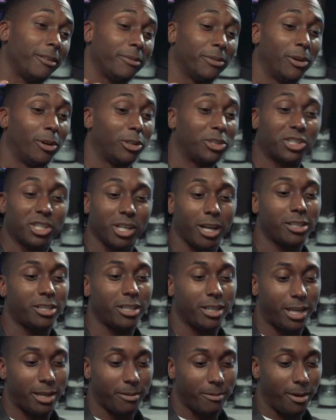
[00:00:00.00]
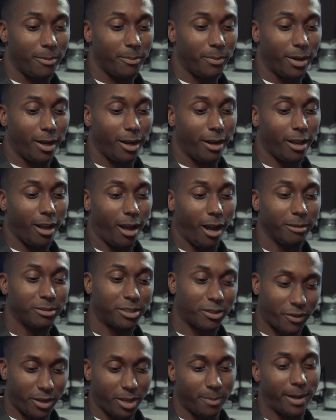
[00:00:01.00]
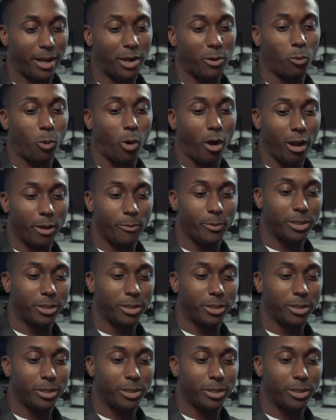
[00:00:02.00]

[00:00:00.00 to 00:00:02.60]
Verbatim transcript: I'm yeah. not judging anyone, but yeah. I just think about the, what I